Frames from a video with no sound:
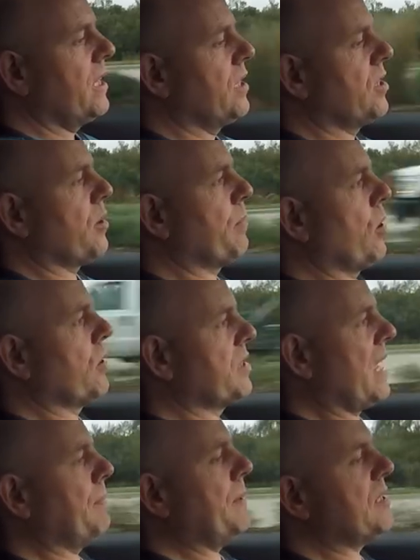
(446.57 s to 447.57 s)
to the
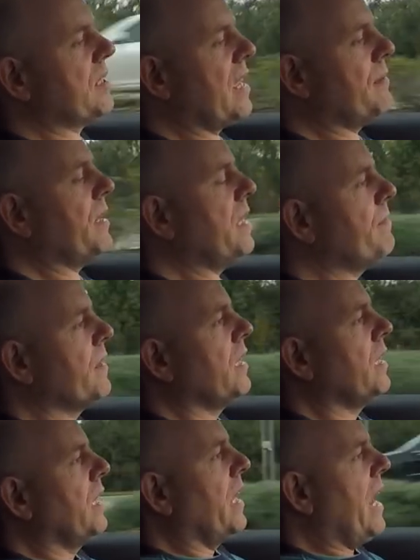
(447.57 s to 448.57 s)
prototype he sent me.
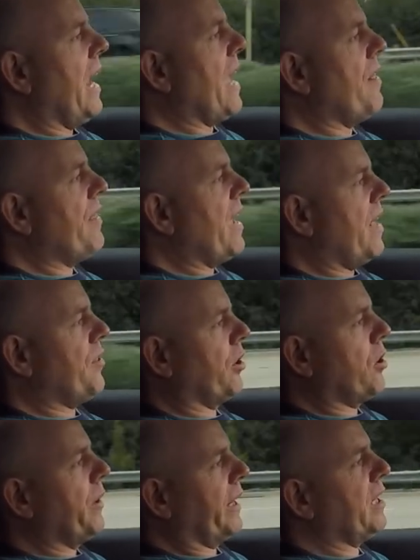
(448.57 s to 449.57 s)
And then they're
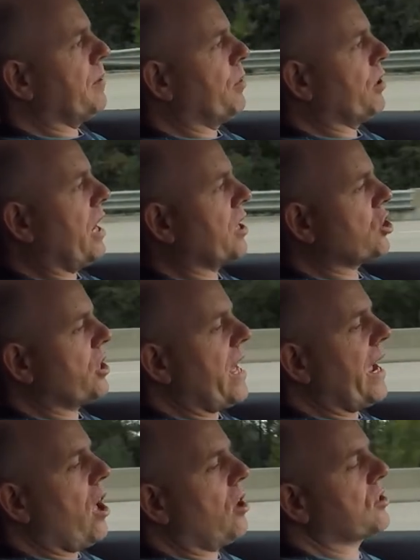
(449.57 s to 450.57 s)
going into production.
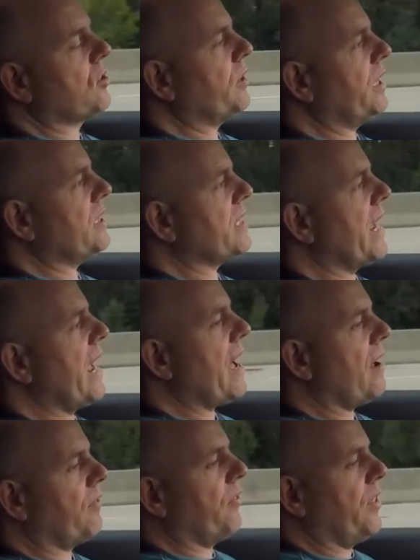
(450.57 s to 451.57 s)
I also need to
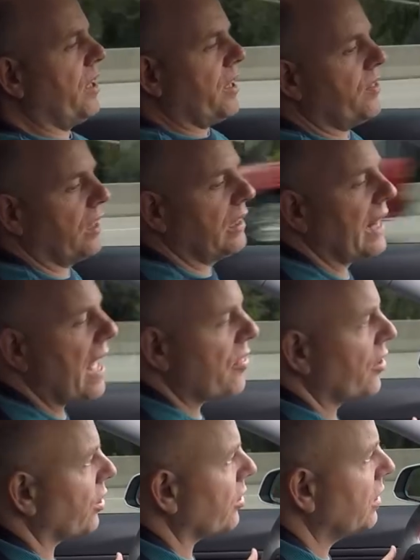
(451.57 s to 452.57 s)
have the
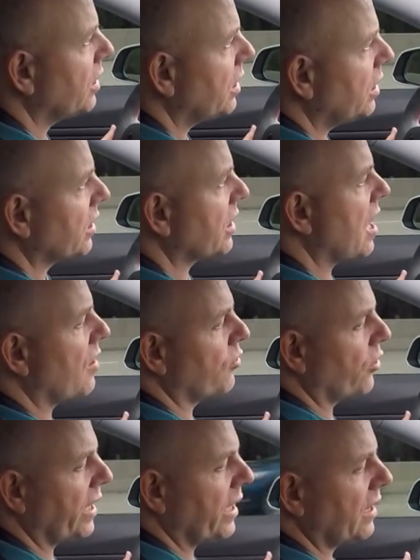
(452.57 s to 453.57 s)
leather
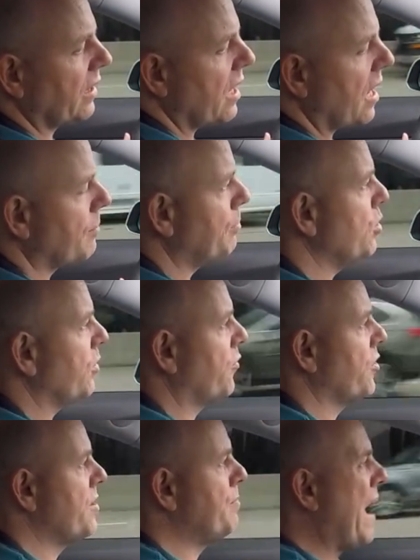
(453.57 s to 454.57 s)
covering boot
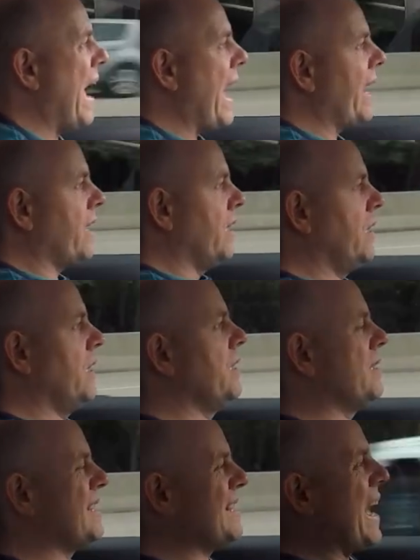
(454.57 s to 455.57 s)
for the back
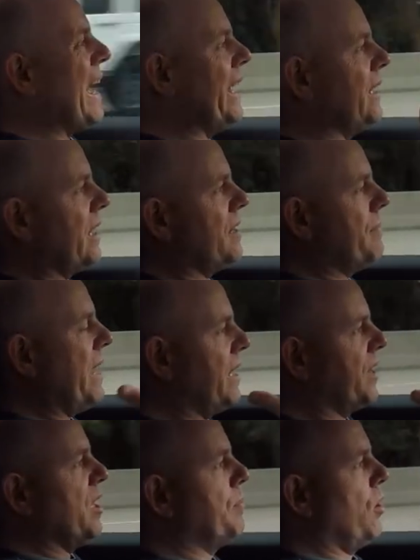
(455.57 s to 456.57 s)
designed and made
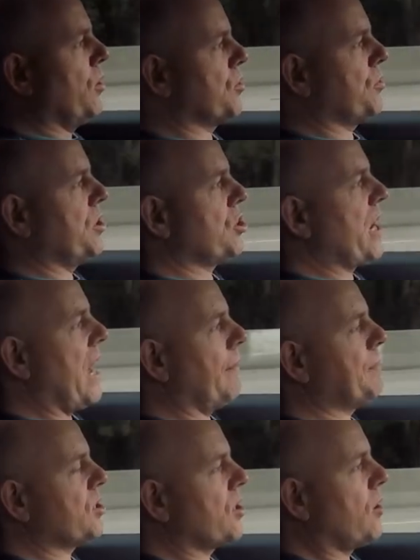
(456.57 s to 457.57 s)
at the upholstery
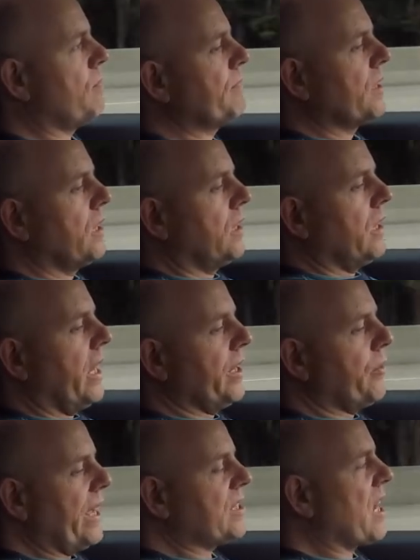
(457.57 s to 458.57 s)
shop. So
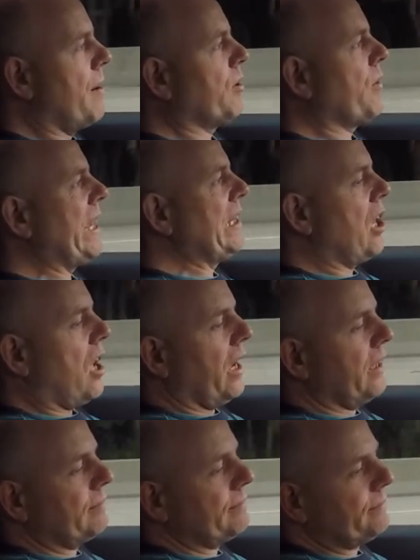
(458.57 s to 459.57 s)
anyway, it's coming right
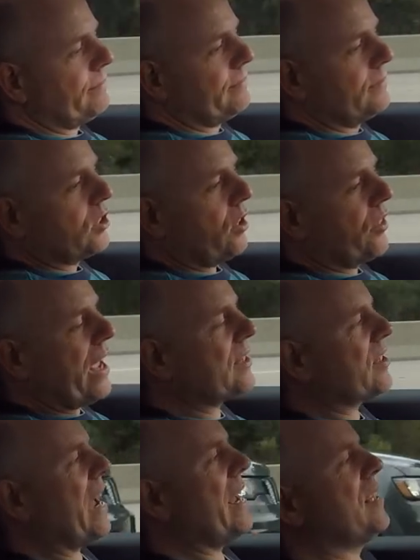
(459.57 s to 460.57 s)
along. So
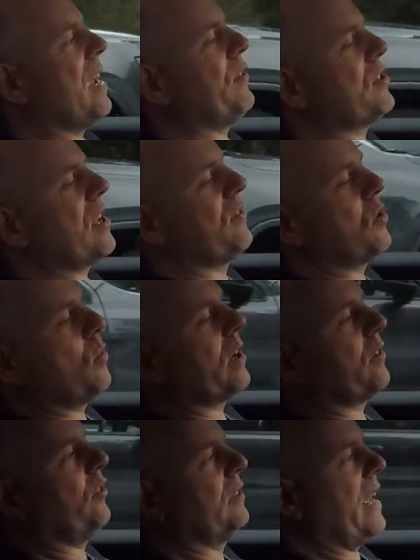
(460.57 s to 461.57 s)
thanks, guys. Have yourselves a
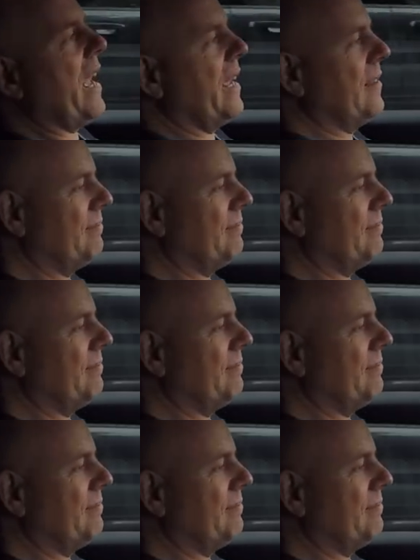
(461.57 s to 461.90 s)
wonderful day.